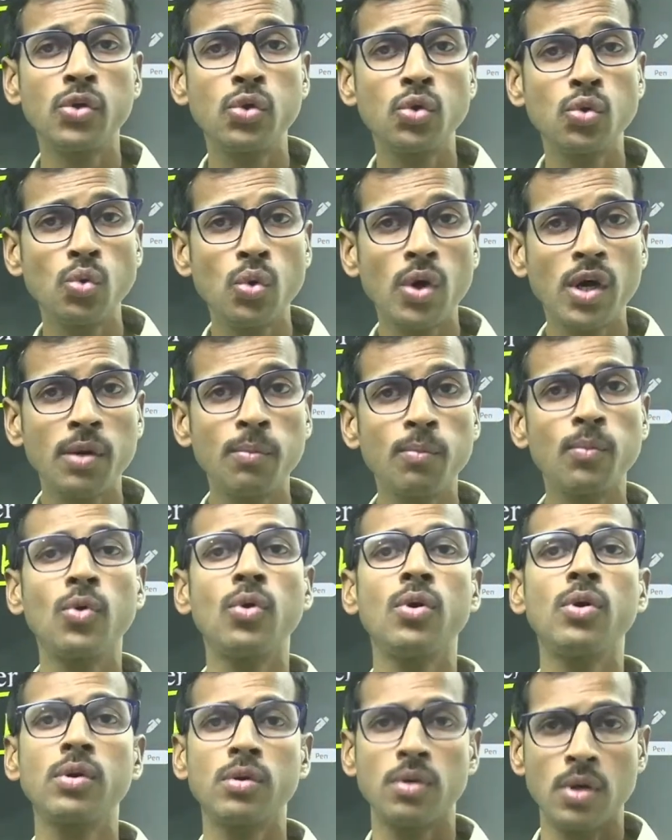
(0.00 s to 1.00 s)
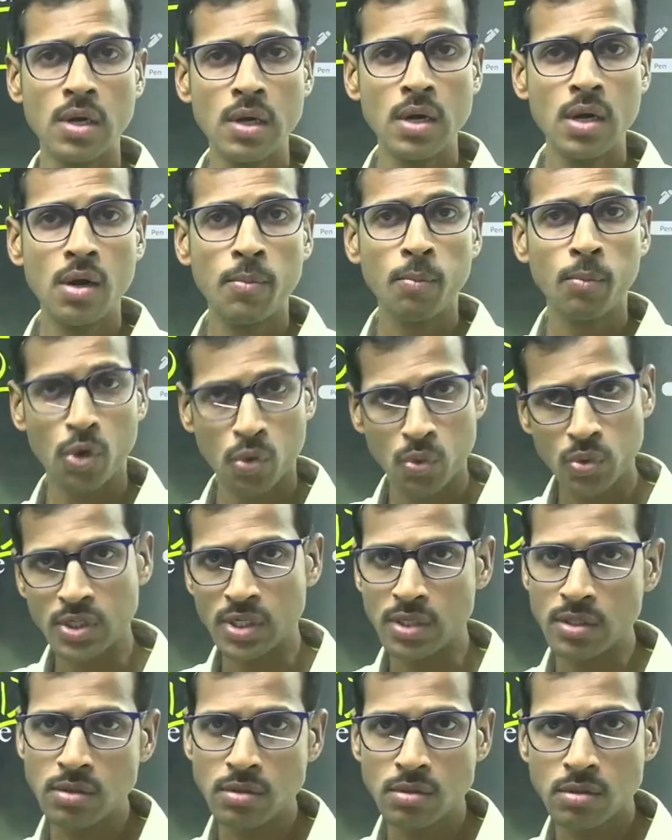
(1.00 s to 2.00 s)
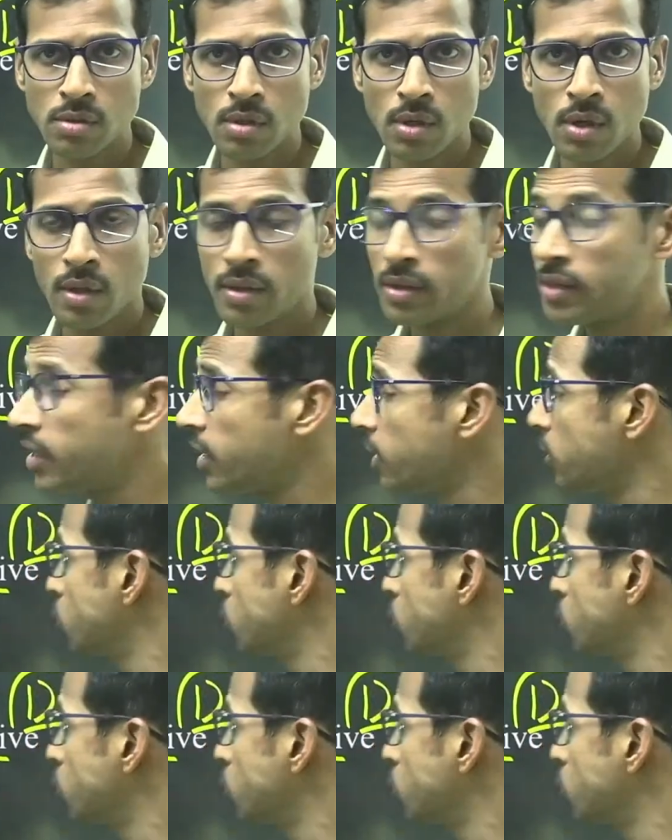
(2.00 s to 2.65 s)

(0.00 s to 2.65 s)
2 or more provisions, then